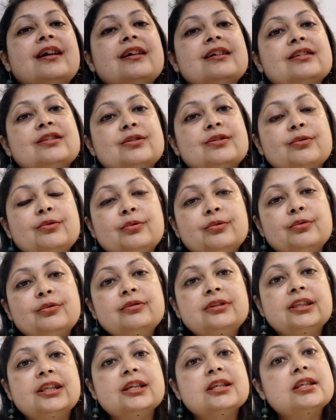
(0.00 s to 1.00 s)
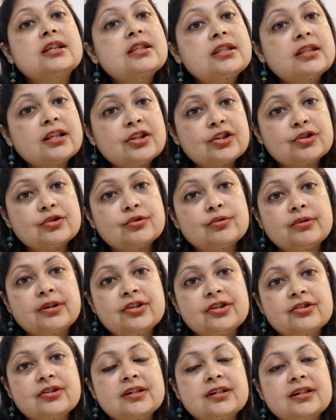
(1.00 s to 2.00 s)
So this is the story,
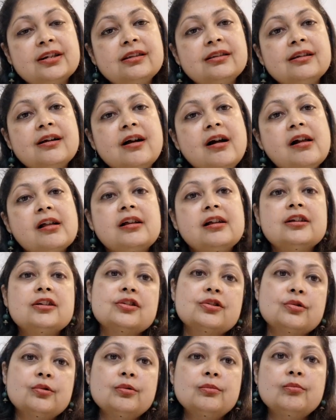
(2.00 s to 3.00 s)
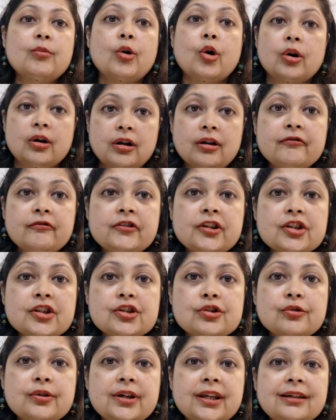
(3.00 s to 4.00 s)
children. So moral of the
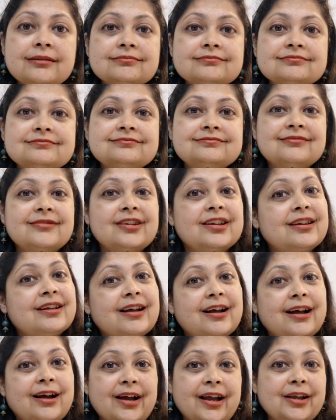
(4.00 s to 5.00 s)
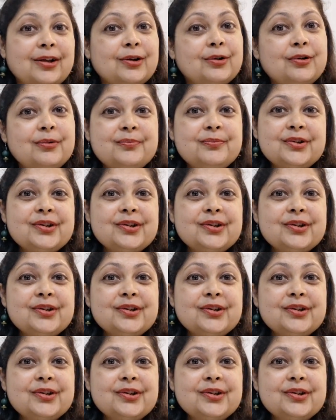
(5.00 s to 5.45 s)
story, I hope you